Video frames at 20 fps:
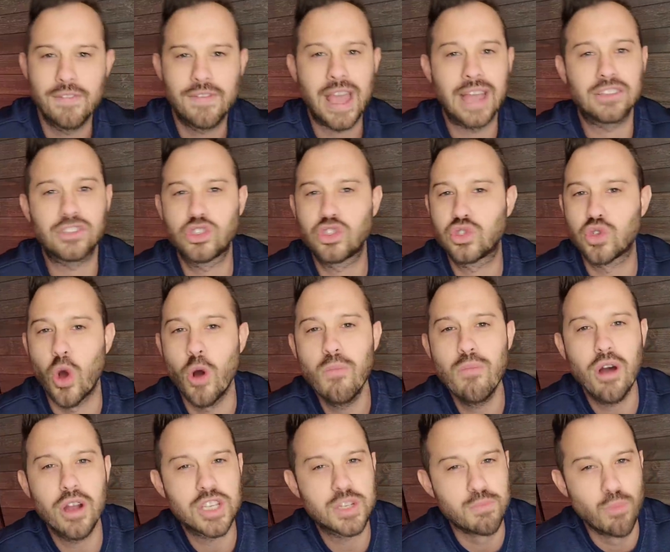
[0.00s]
they've got
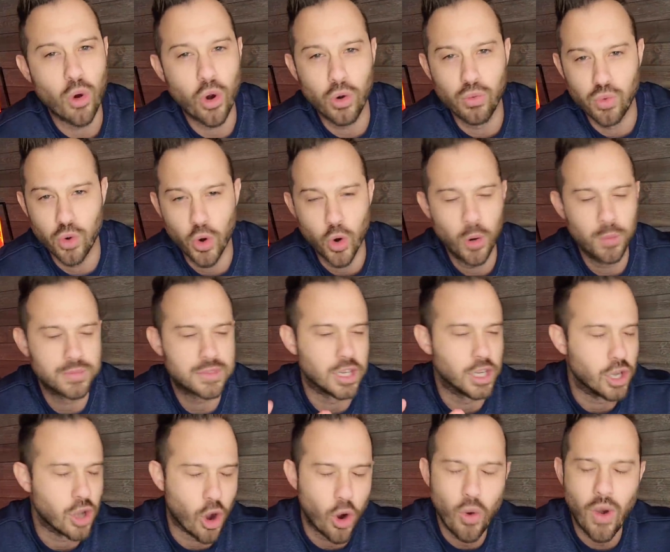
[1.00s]
so much more room
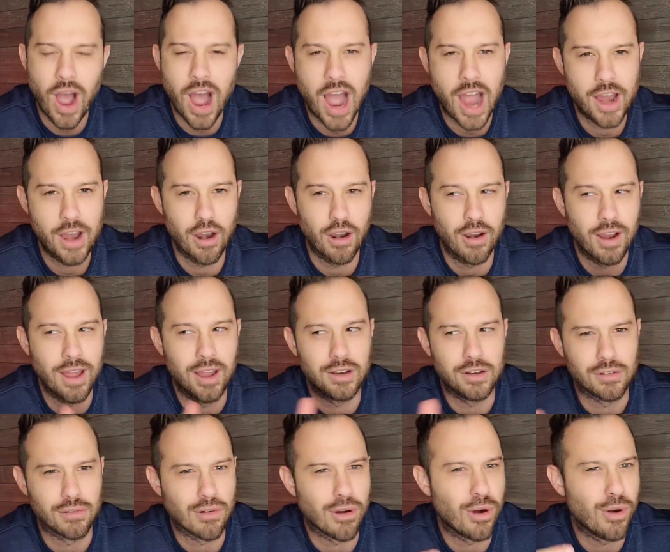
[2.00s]
to go higher
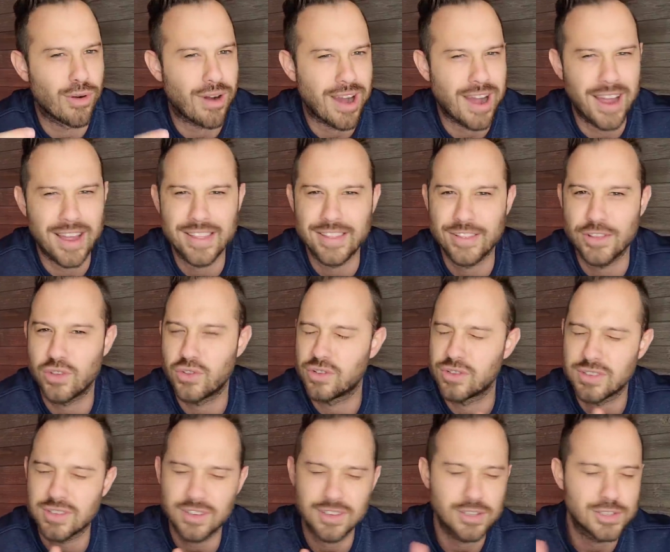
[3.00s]
and grow high.
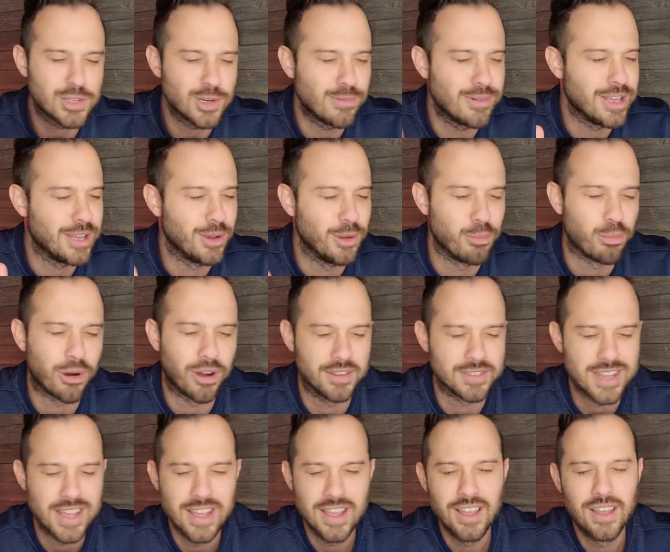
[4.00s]
So many good
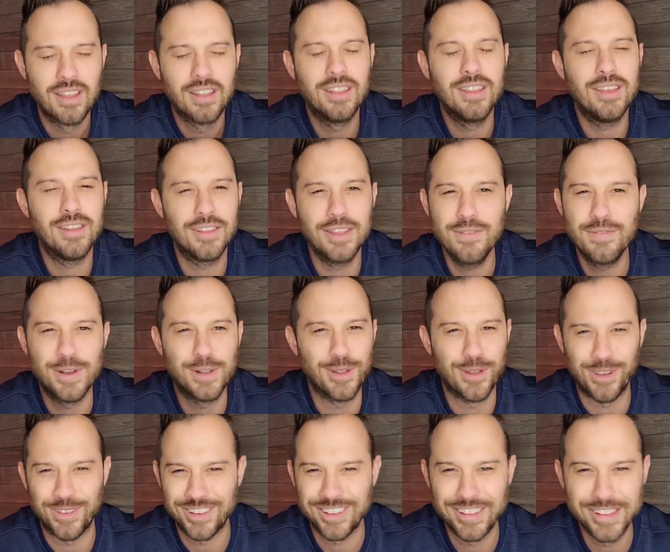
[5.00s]
puns. Leave it
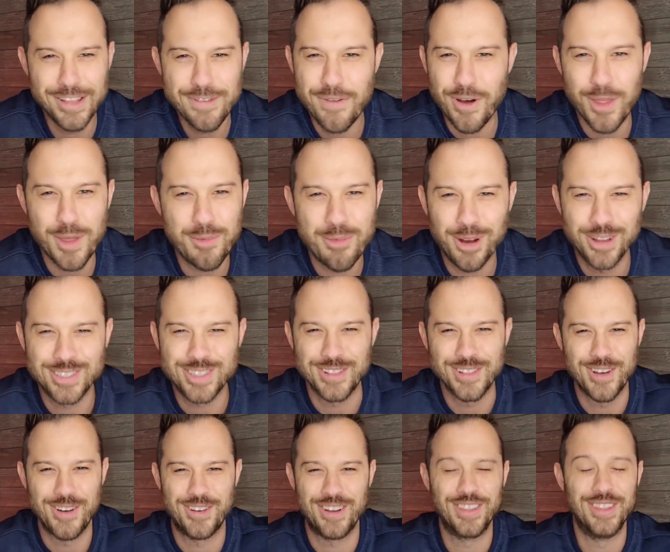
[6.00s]
alone. Leave all the puns
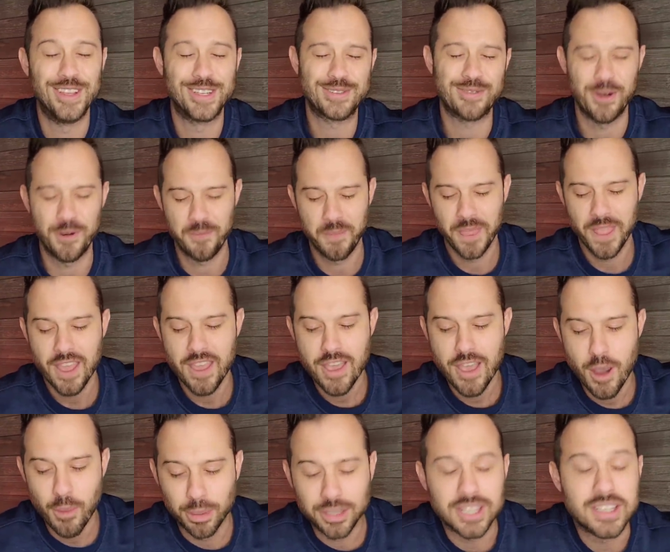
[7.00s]
alone in this one.
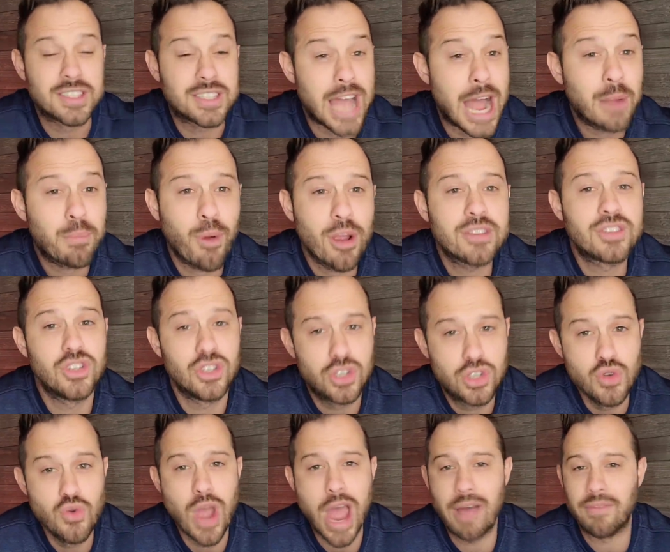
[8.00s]
But the stock prices
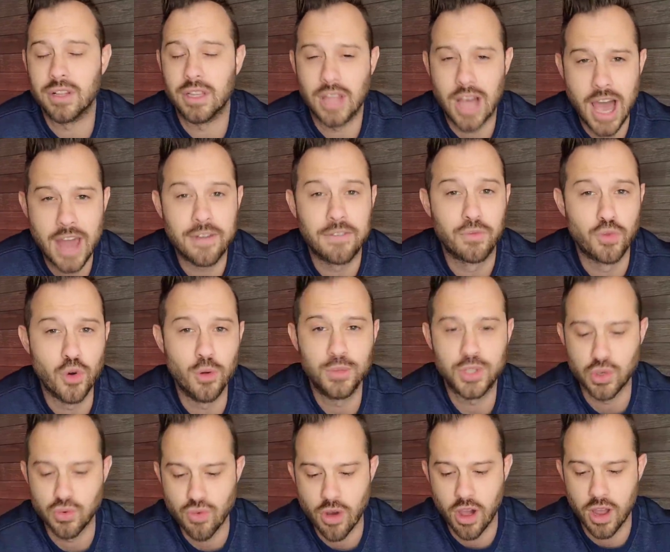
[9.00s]
do have a lot of room
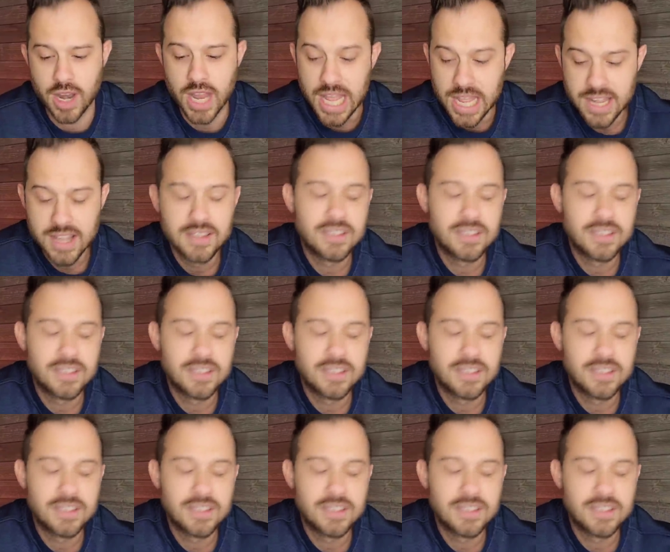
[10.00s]
to run.